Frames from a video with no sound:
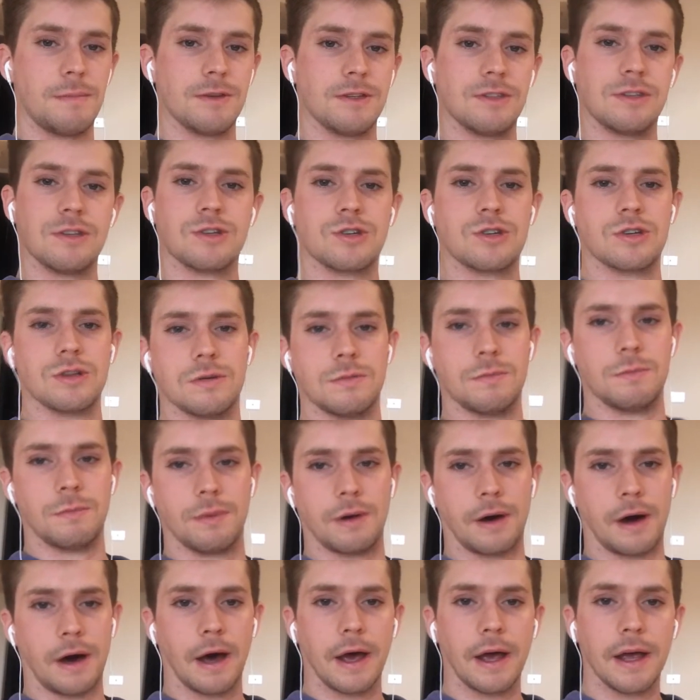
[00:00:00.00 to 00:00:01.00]
position
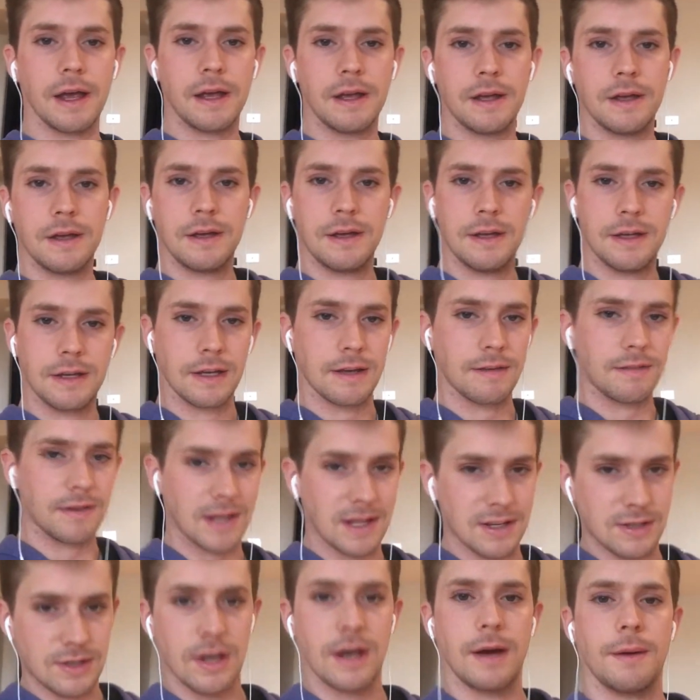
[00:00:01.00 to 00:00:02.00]
by giving
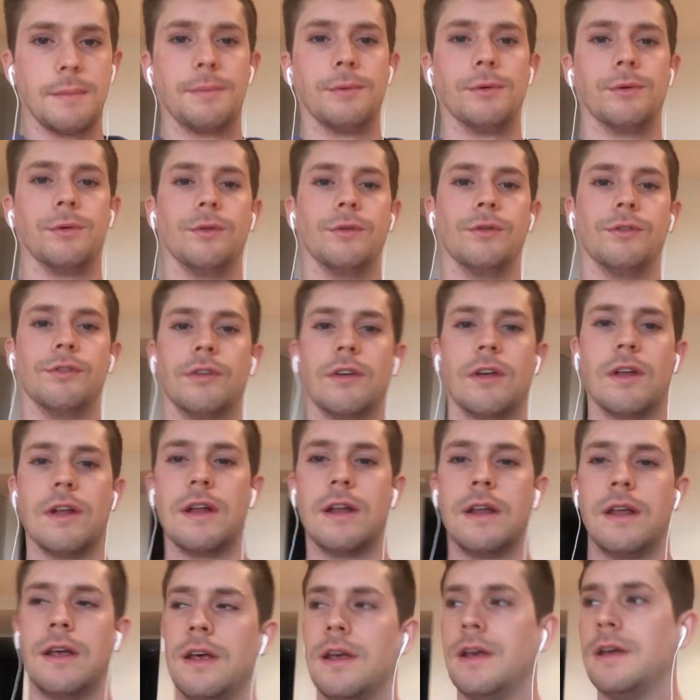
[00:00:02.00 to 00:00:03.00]
examples and